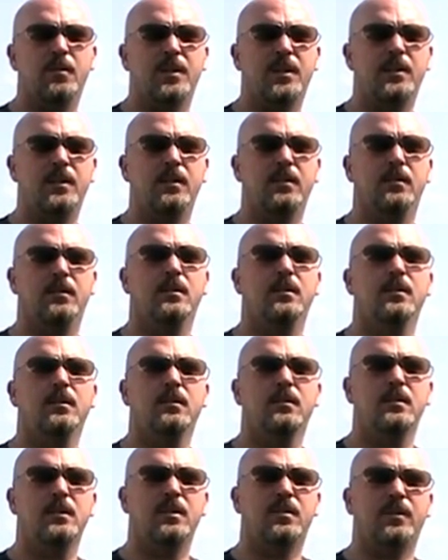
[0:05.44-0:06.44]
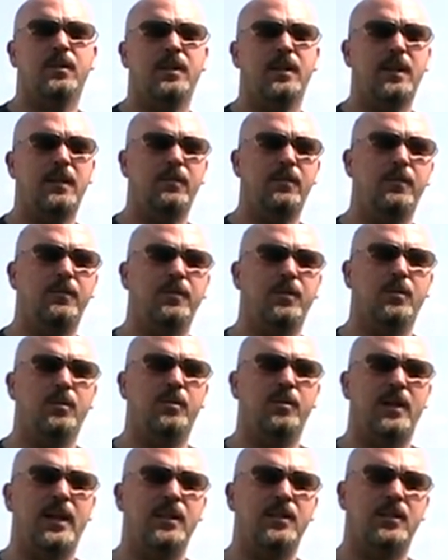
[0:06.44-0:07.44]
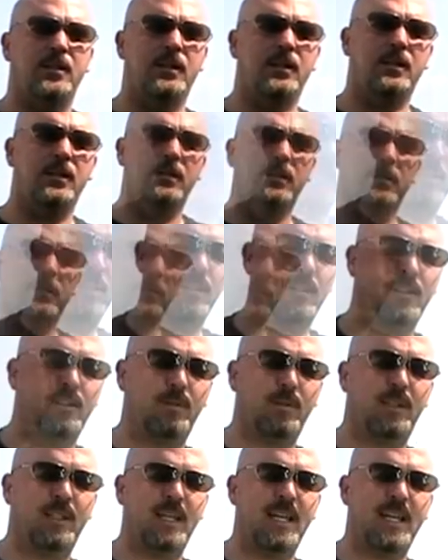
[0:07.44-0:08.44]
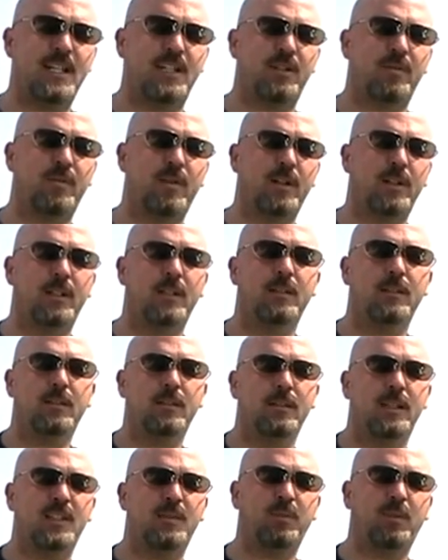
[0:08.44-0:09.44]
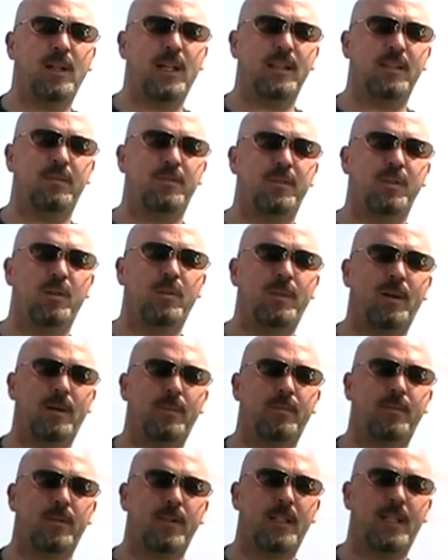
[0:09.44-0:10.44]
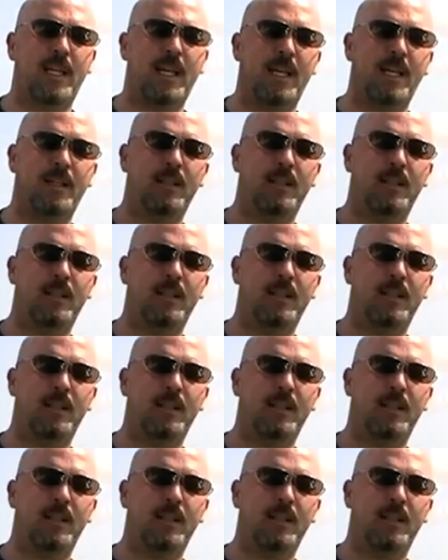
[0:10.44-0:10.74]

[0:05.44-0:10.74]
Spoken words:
going to do is relieve the fuel pressure. So with the engine running, let's pull out the fuel pump relay.